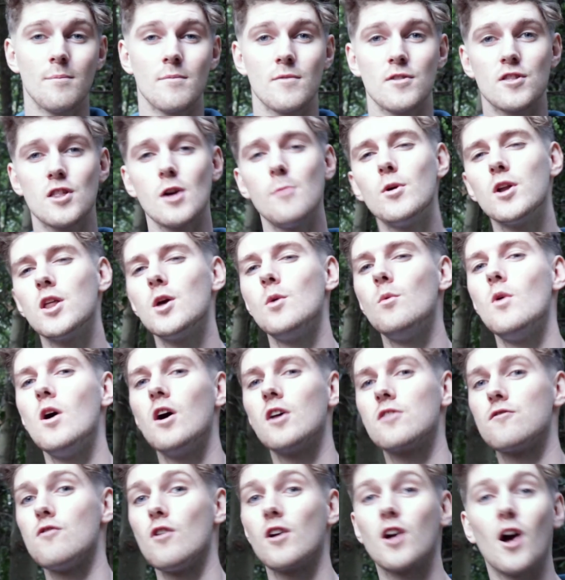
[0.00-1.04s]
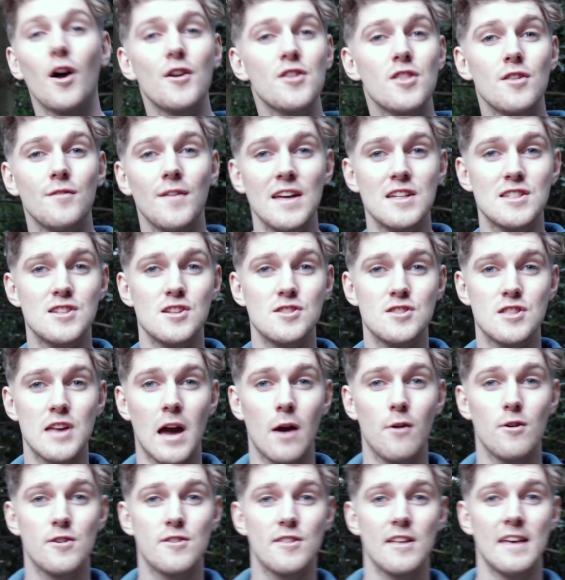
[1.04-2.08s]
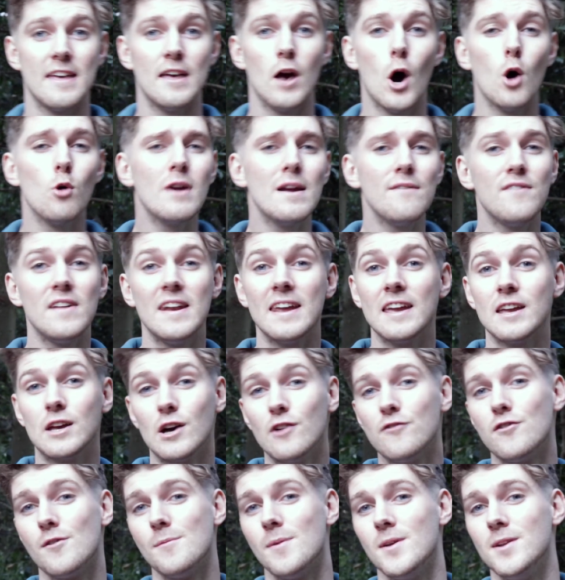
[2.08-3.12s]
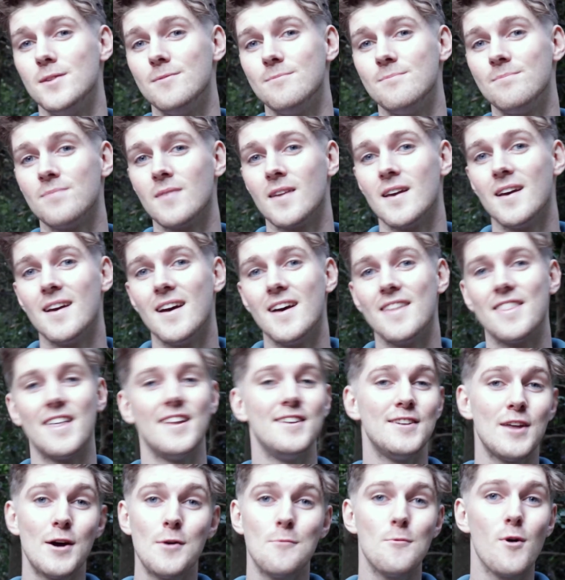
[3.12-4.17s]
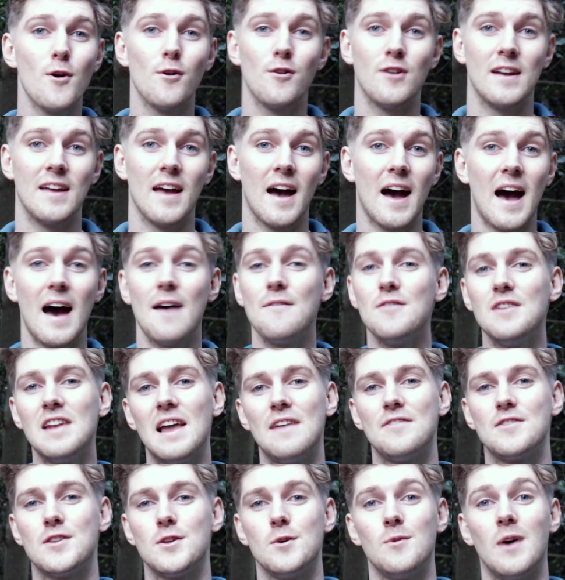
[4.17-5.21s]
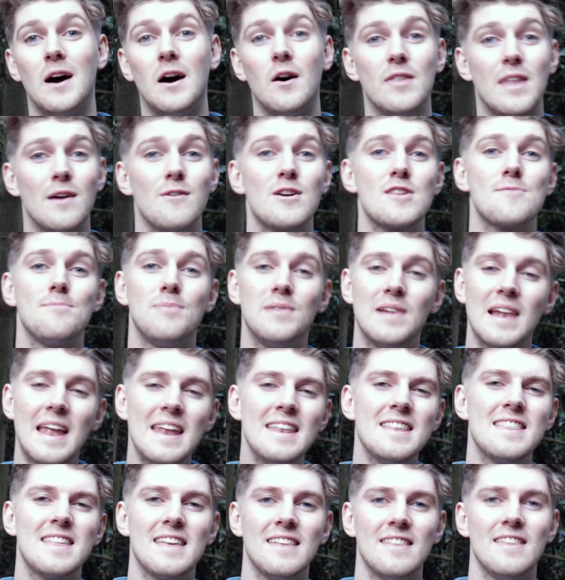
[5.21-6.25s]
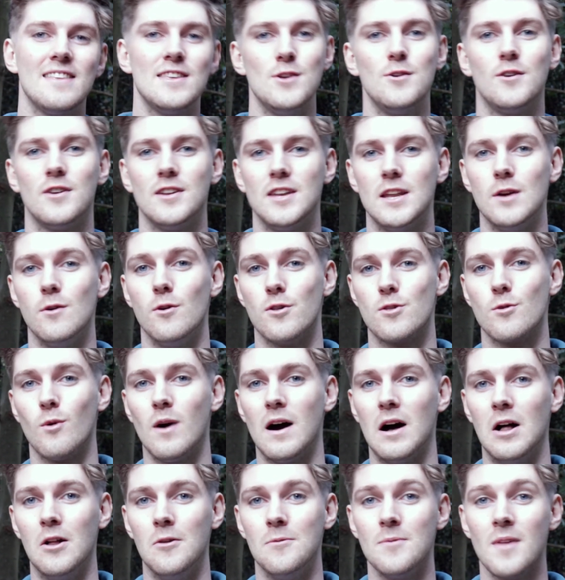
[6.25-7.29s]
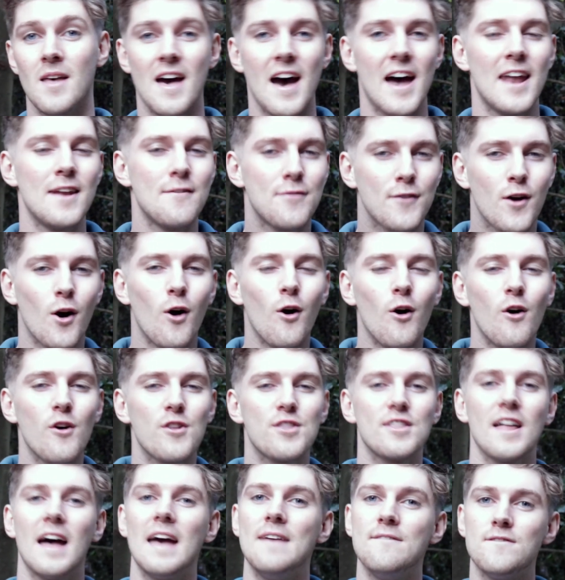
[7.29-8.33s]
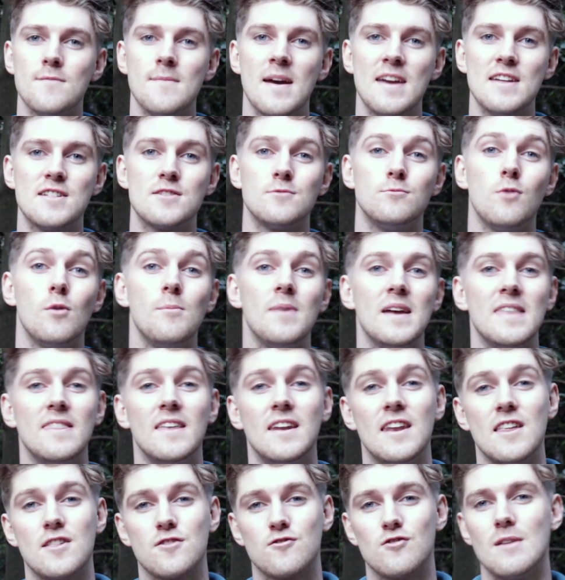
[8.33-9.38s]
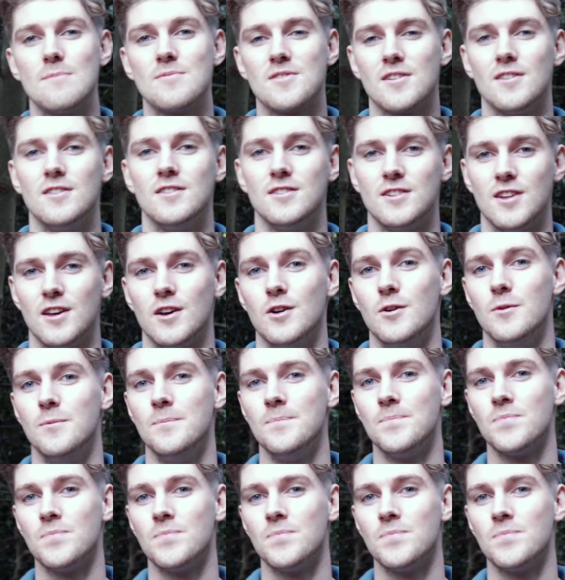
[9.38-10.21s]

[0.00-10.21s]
someone who works for a conservation charity, or even in government, then don't worry, I haven't left you out. There is plenty that you can do as well, and of course that information will be in the description too.